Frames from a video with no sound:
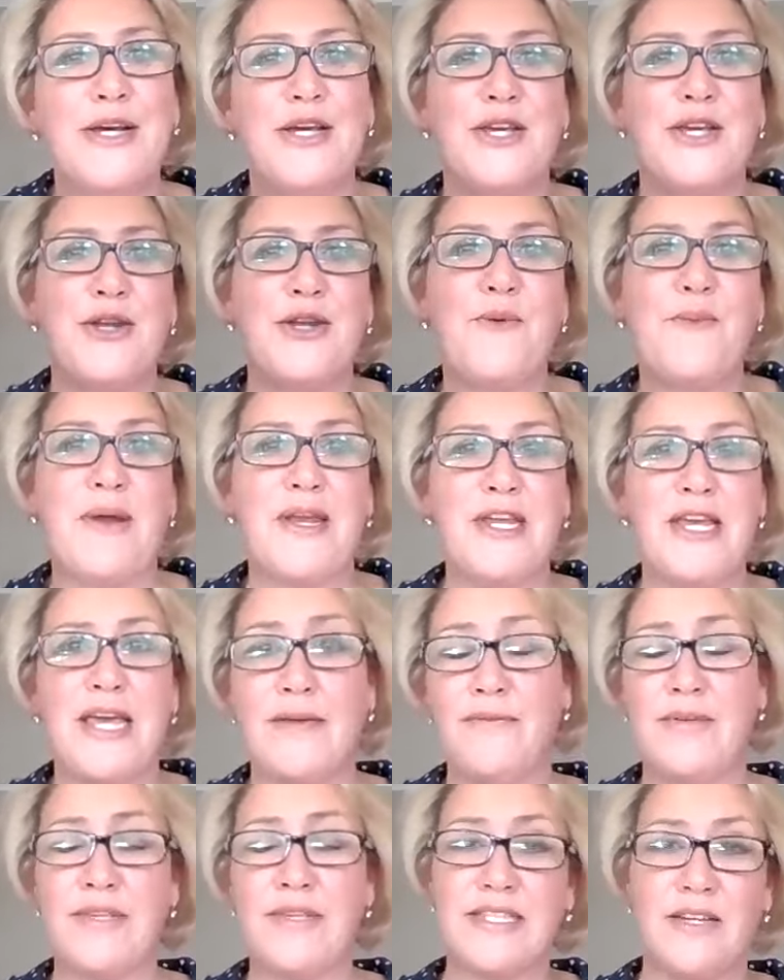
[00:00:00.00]
You know, when you
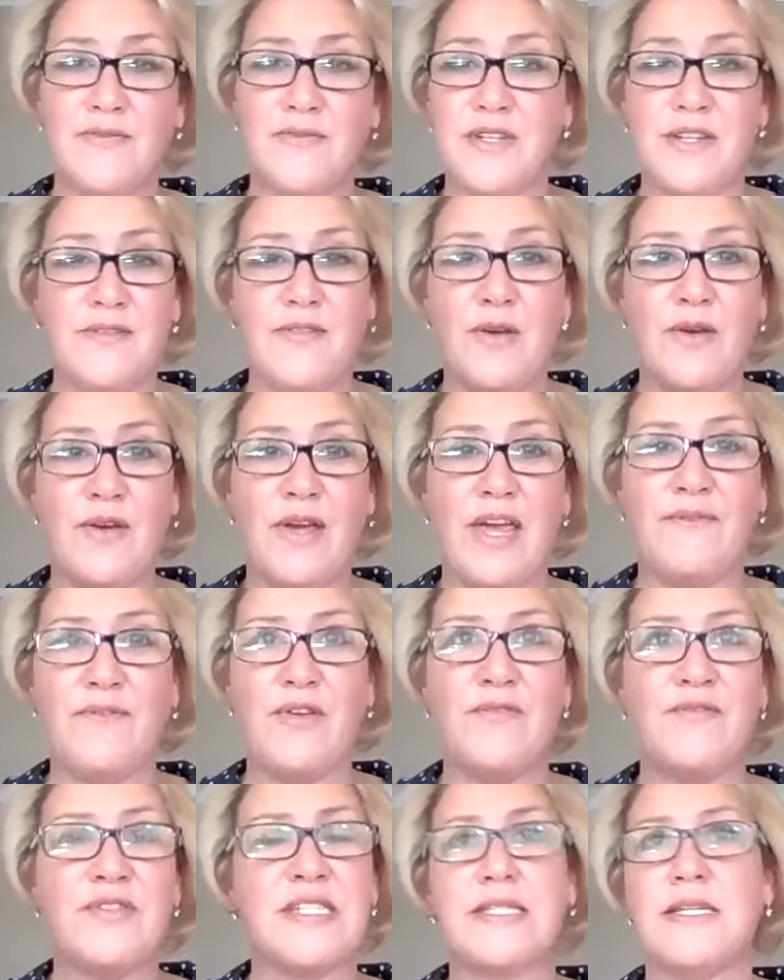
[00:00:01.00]
give yourself if you if
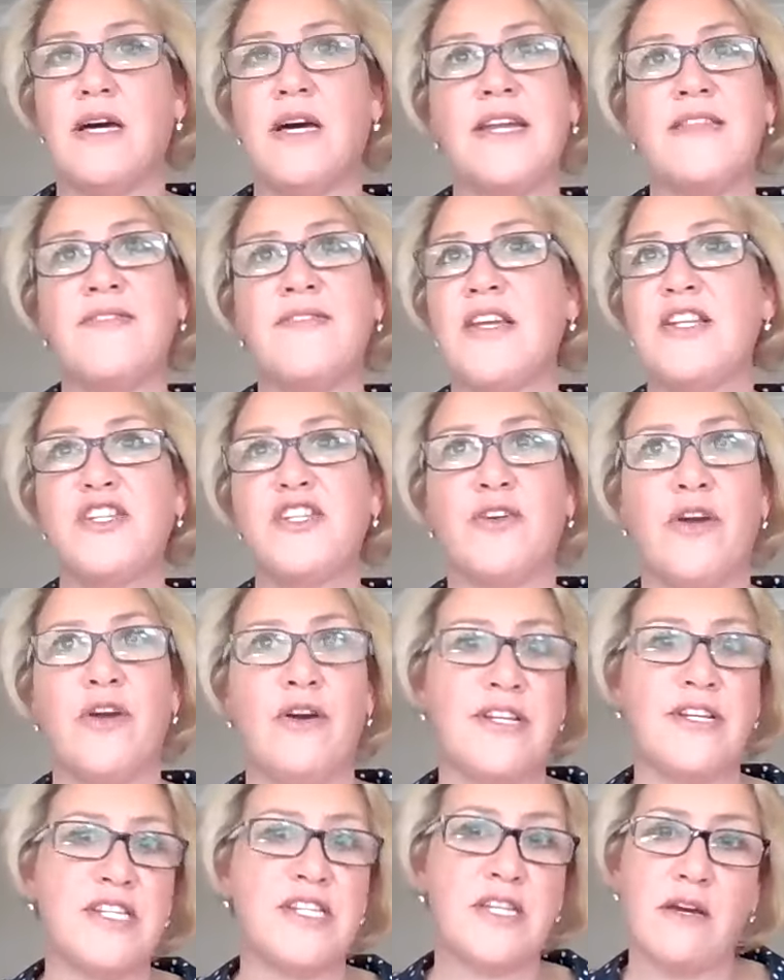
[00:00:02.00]
you've decided that you're
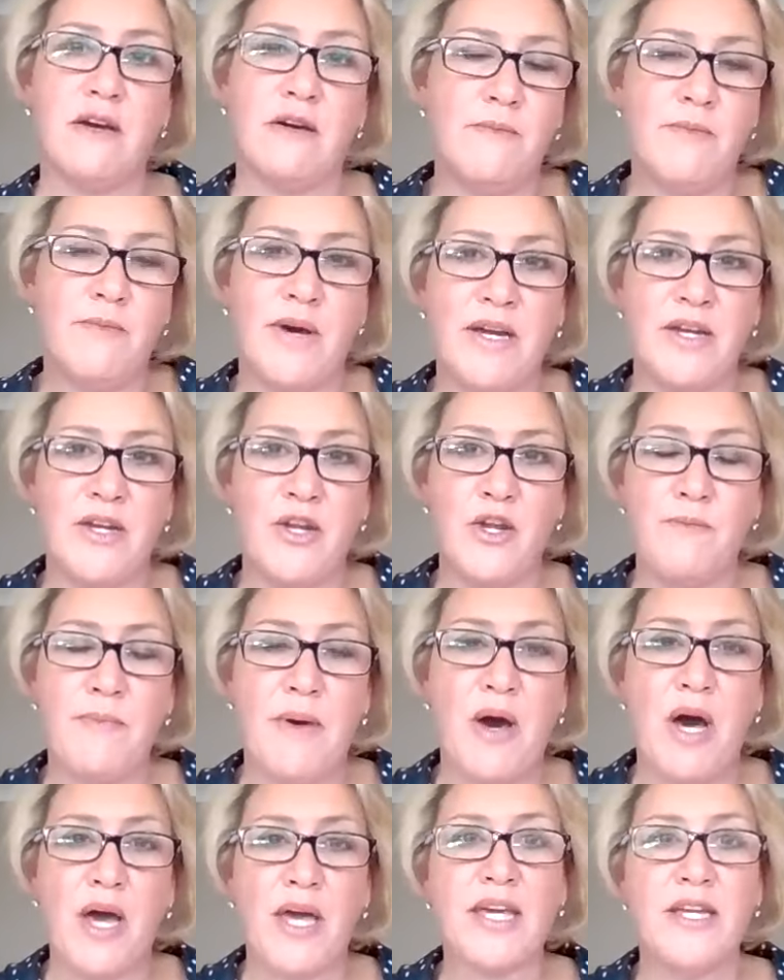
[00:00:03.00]
going to go and buy a new
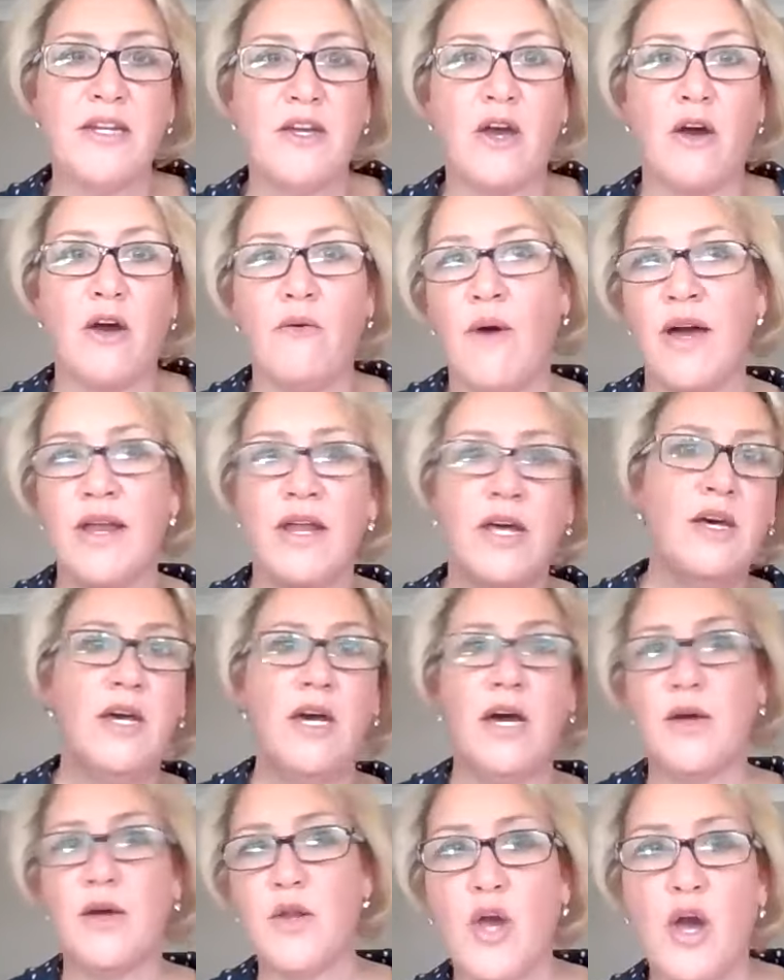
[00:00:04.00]
bike and you go like
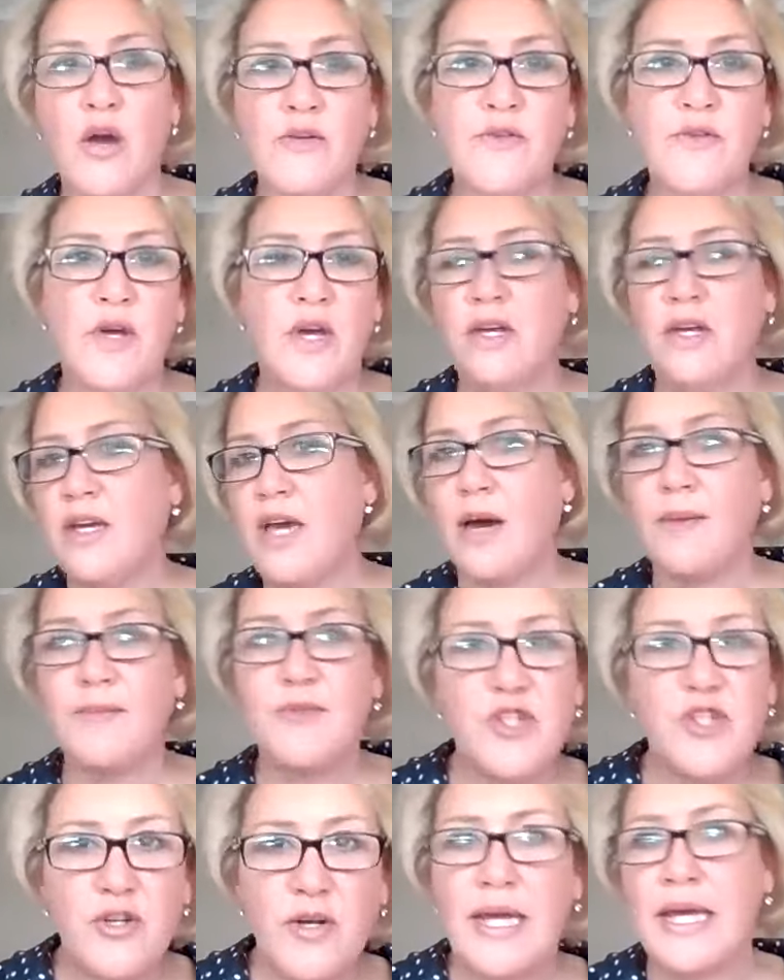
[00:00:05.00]
and you go
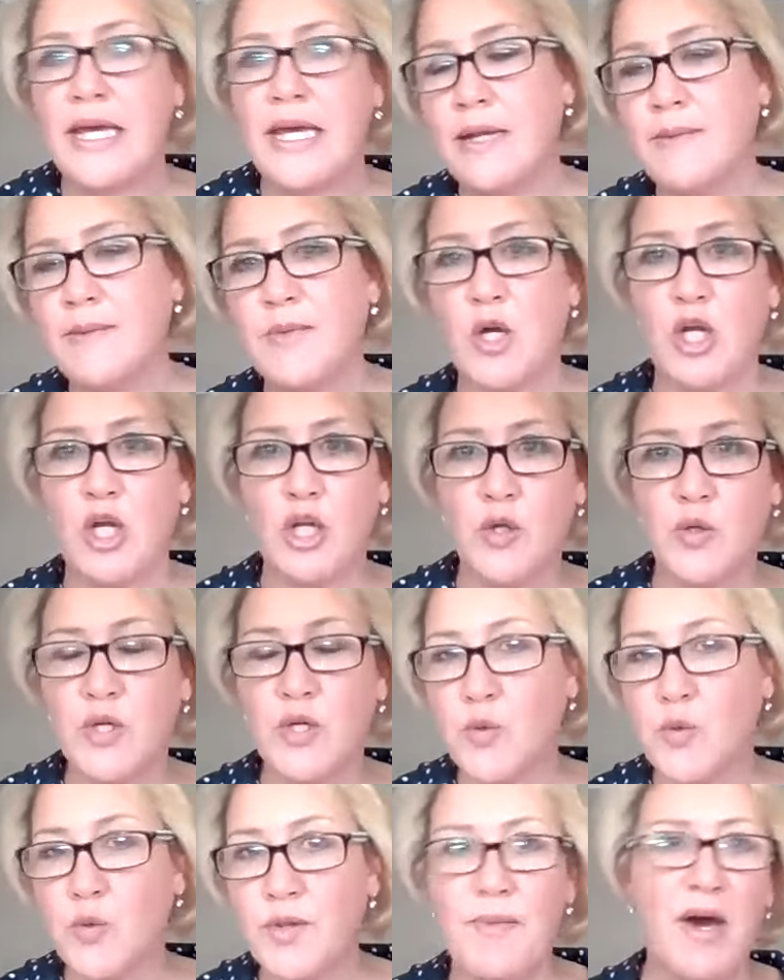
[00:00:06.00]
Gumtree and I'm going to look at
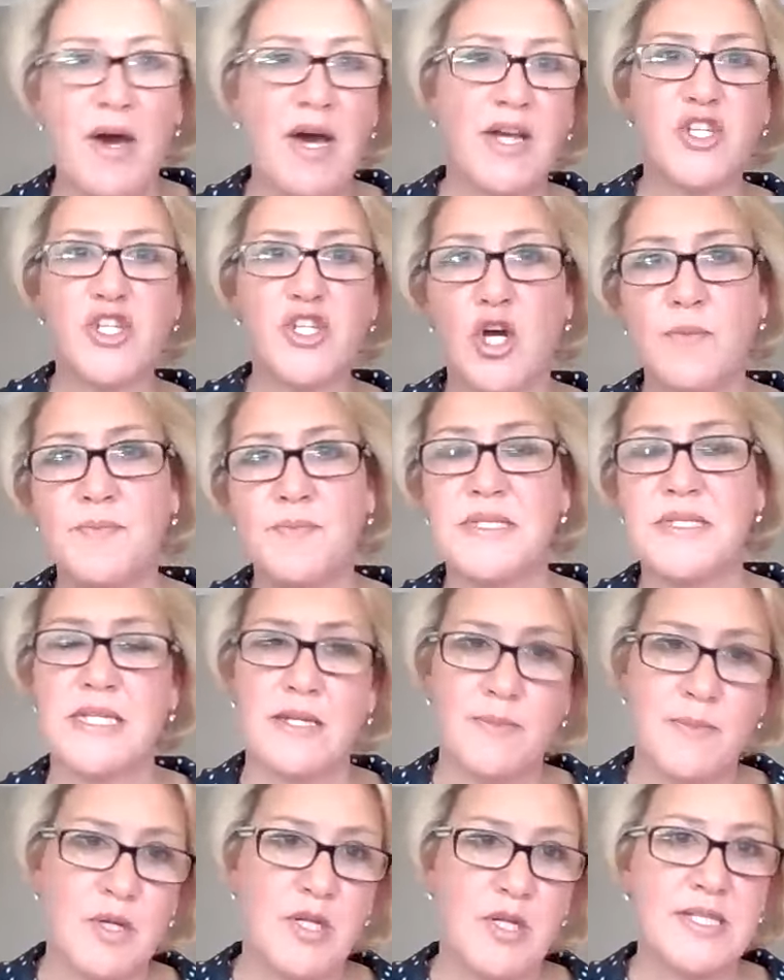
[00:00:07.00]
all the bike shops and
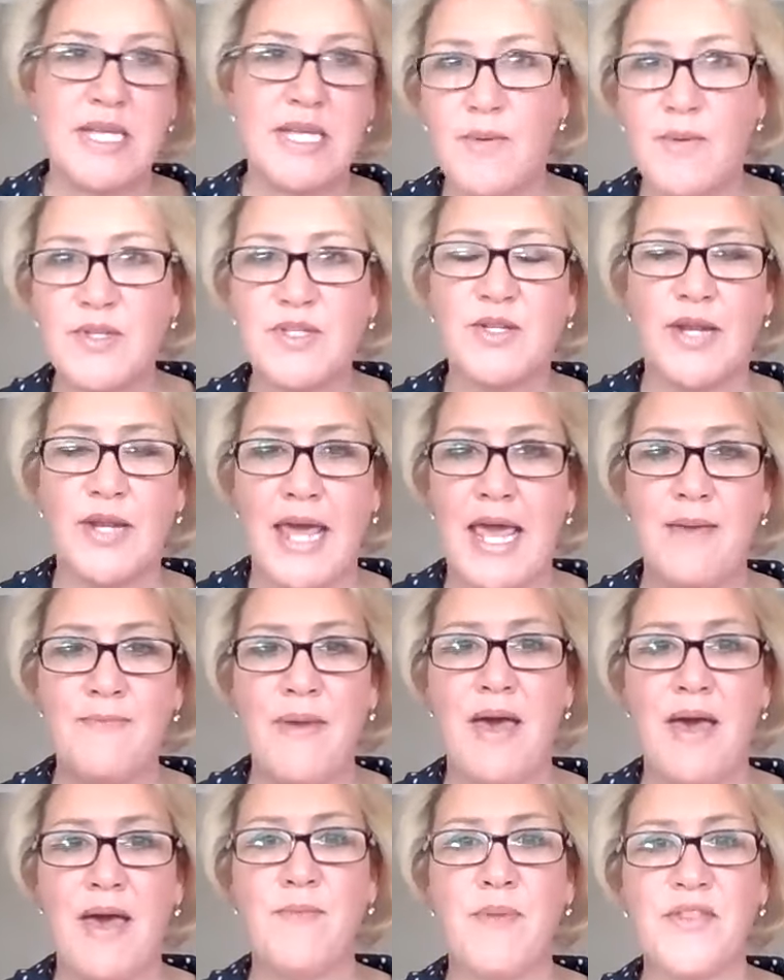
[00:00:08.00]
I'm going to see what's on
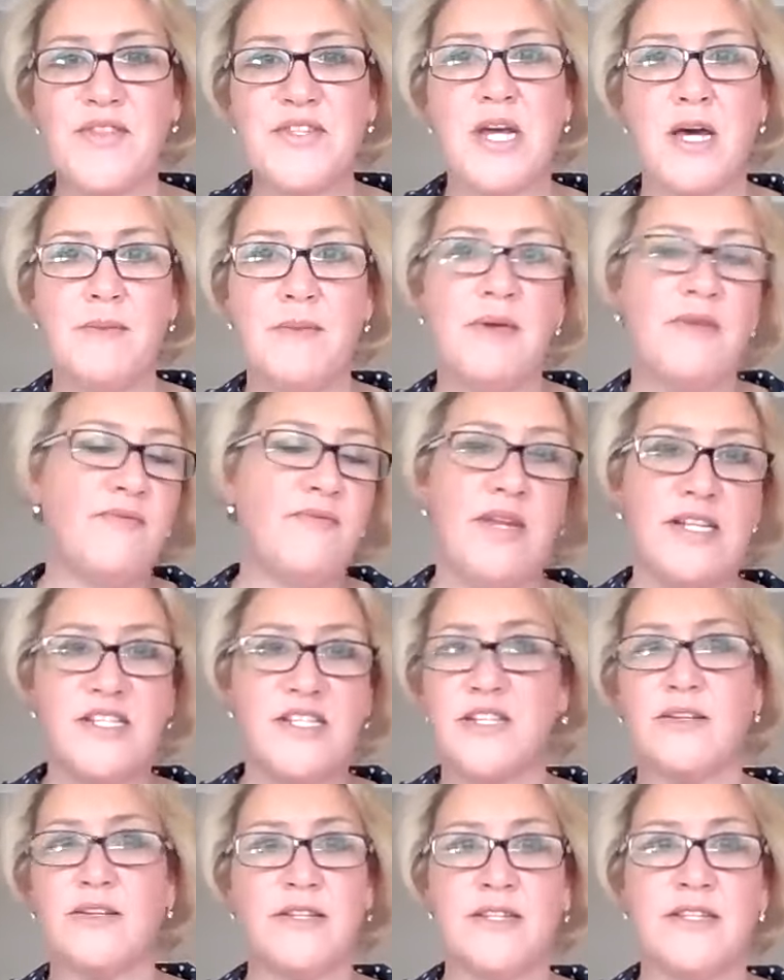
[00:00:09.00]
eBay. By the time you
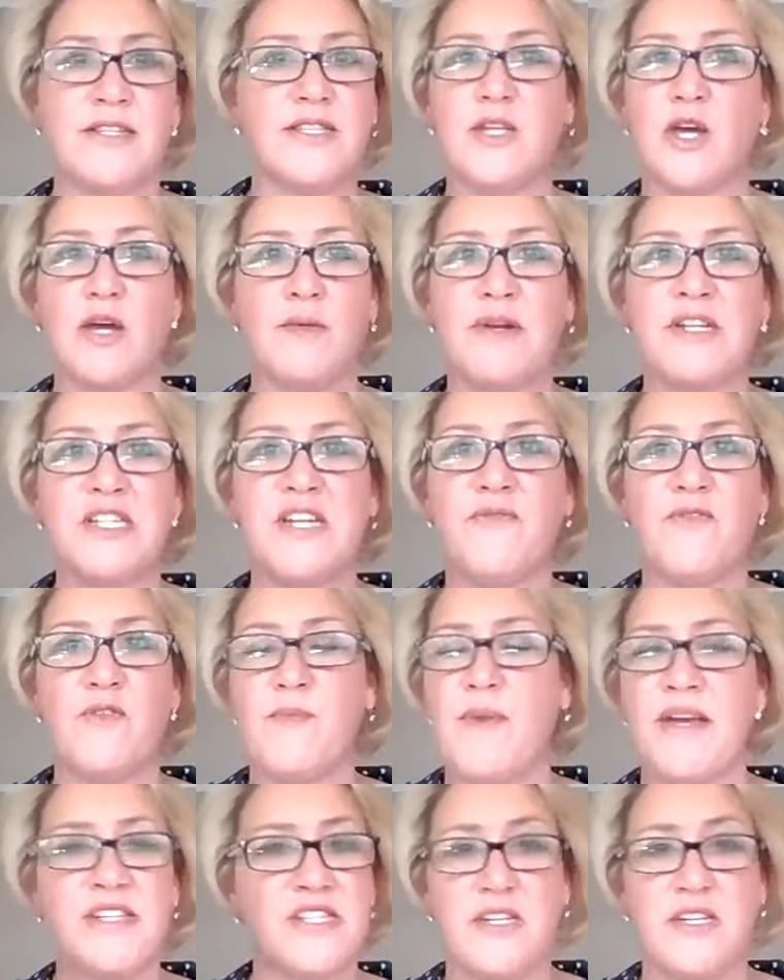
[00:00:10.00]
finish, you have so much
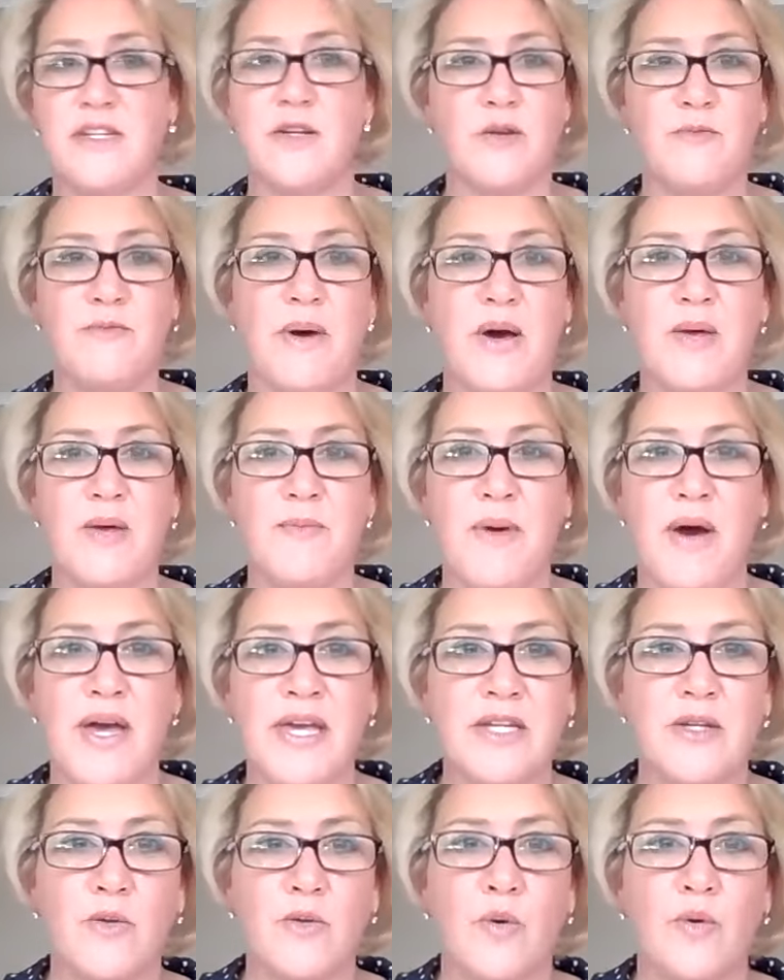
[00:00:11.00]
information you don't buy a
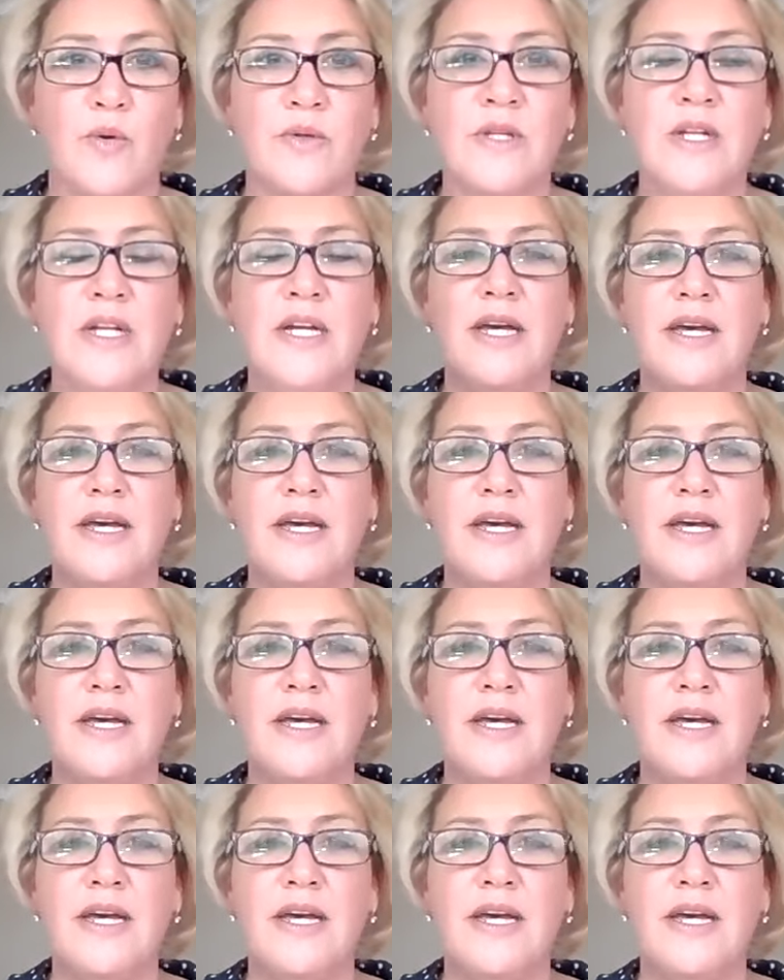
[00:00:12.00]
bike at all.